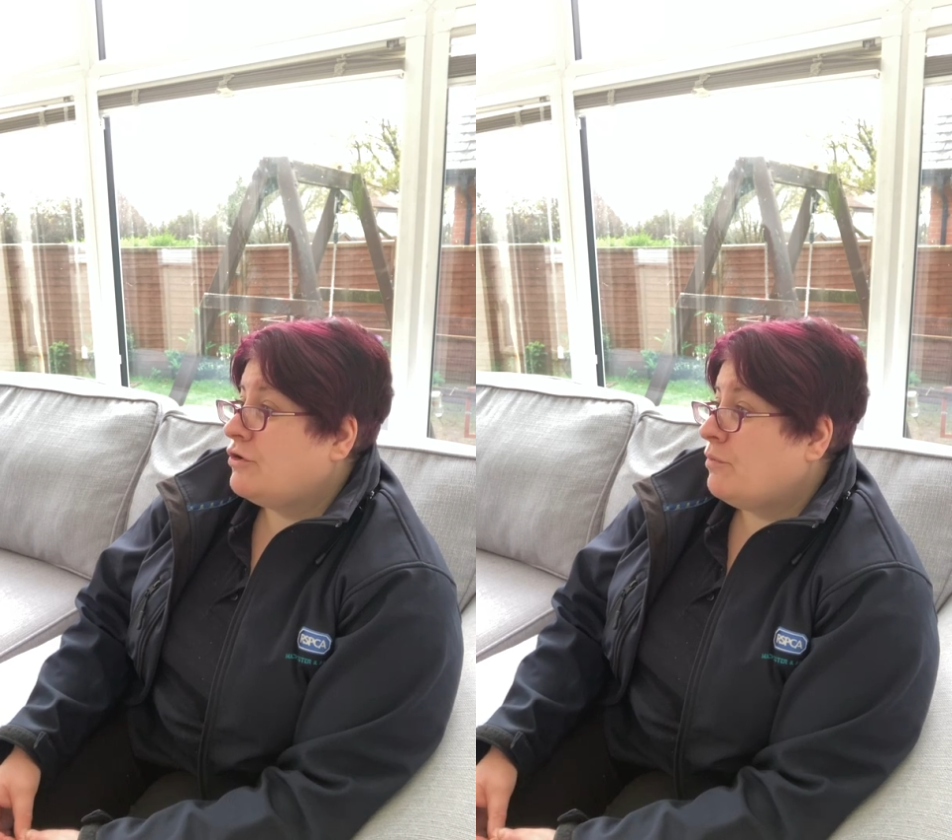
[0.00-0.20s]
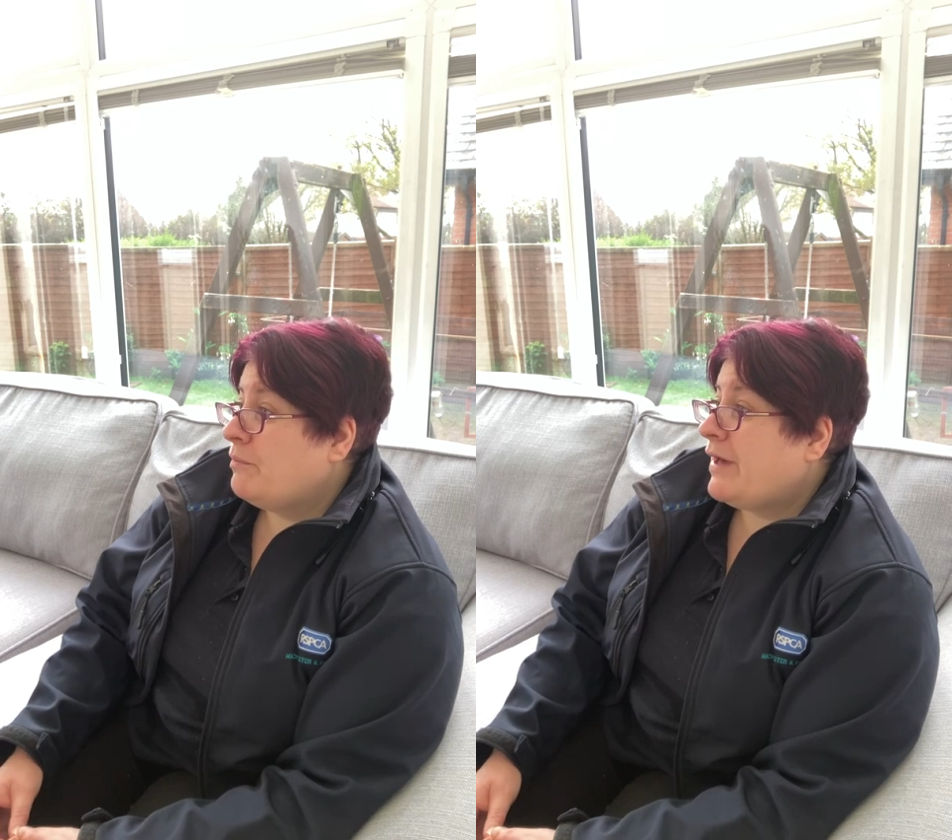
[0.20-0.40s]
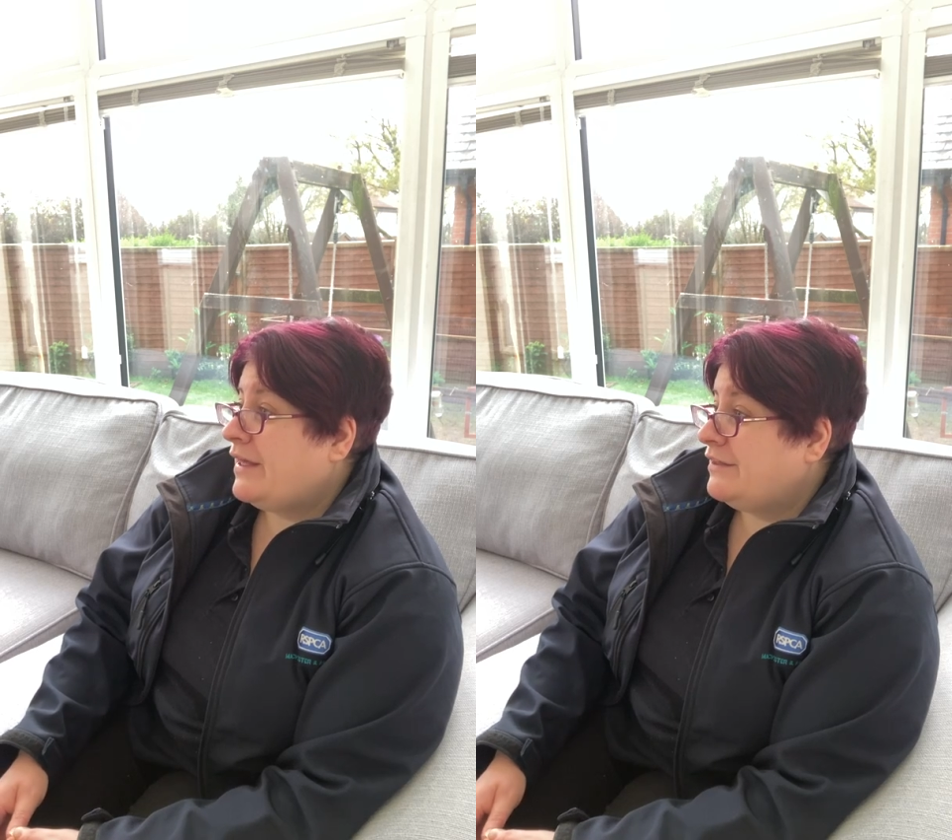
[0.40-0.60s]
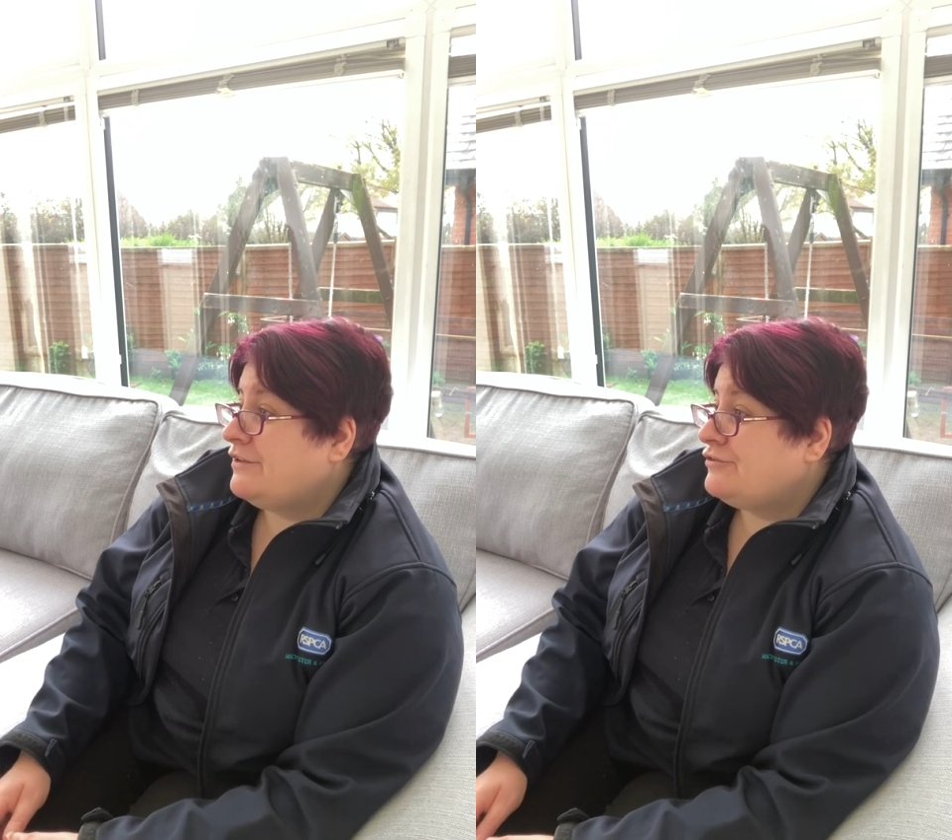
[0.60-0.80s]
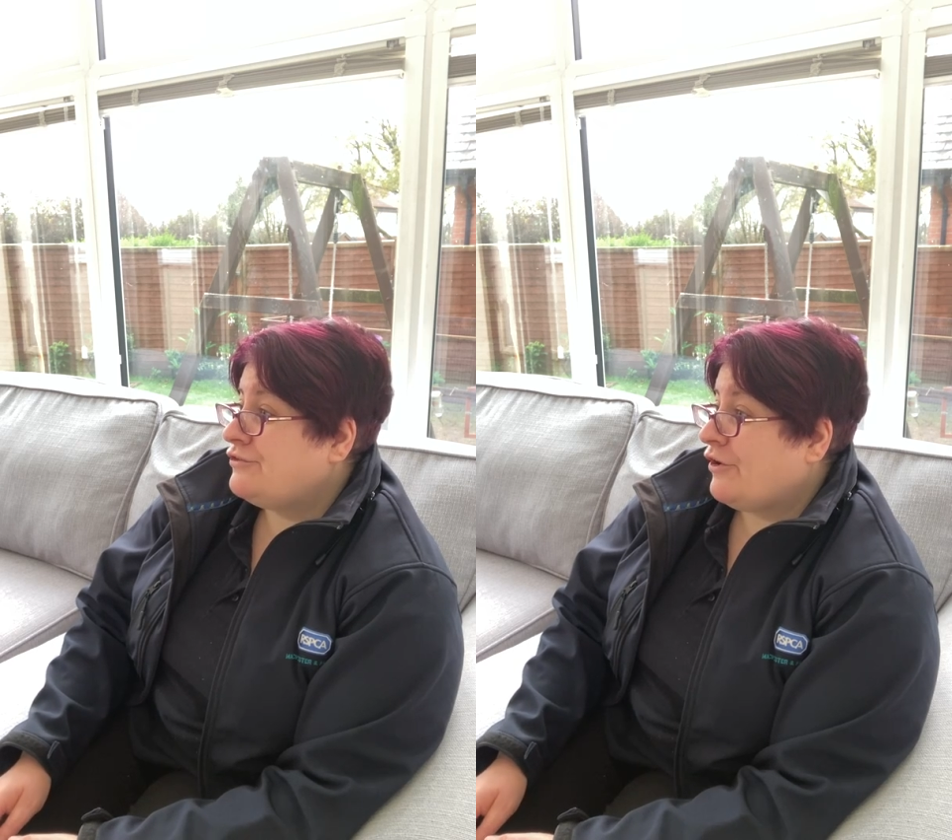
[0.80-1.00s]
come by,
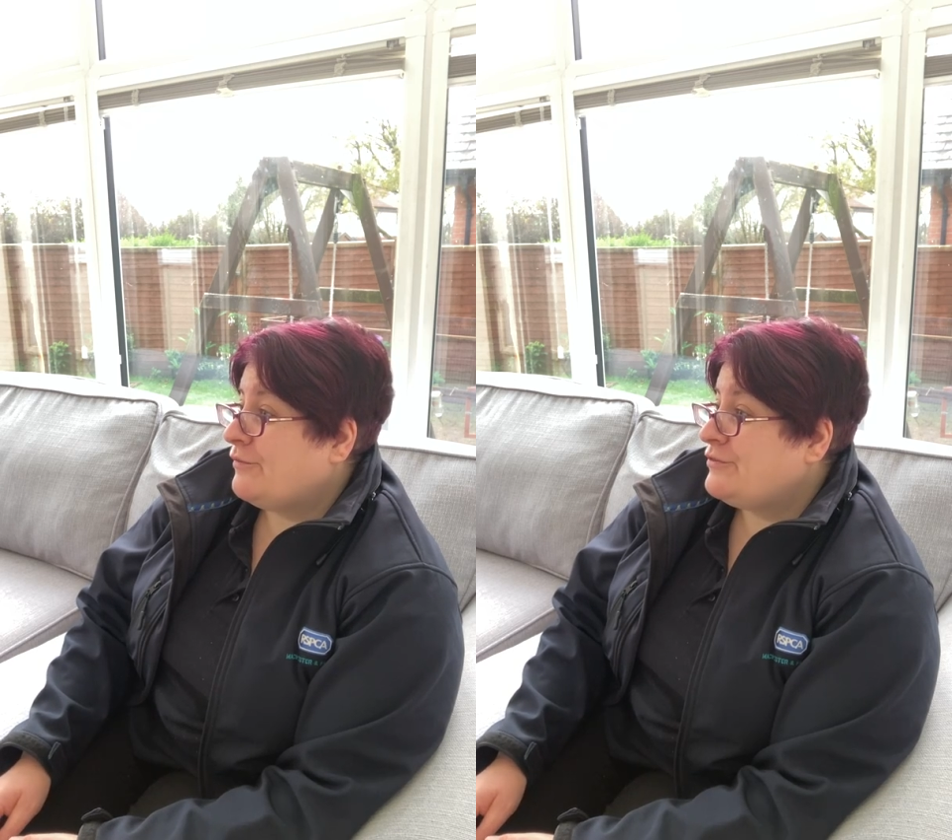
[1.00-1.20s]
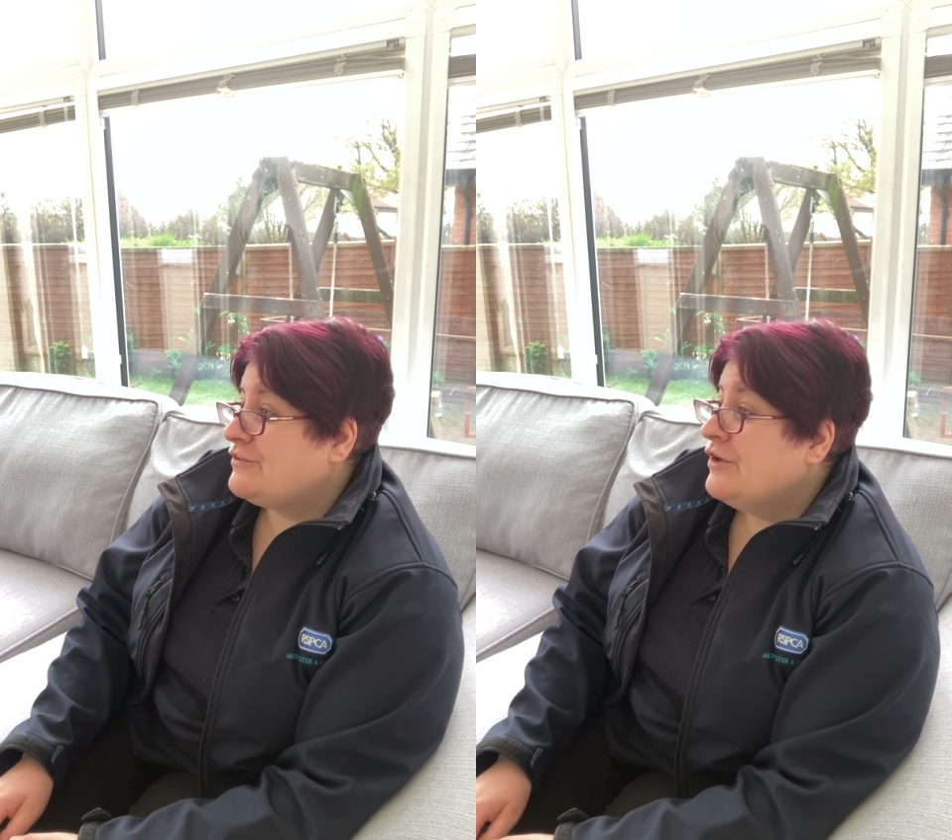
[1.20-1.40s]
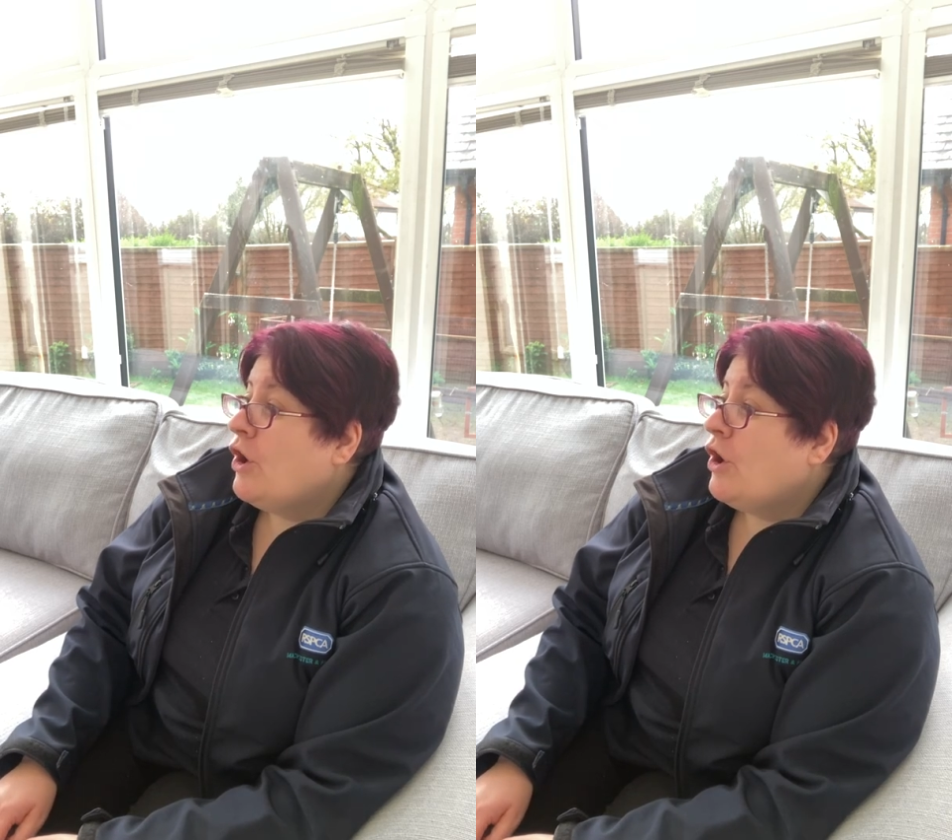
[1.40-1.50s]
these jobs.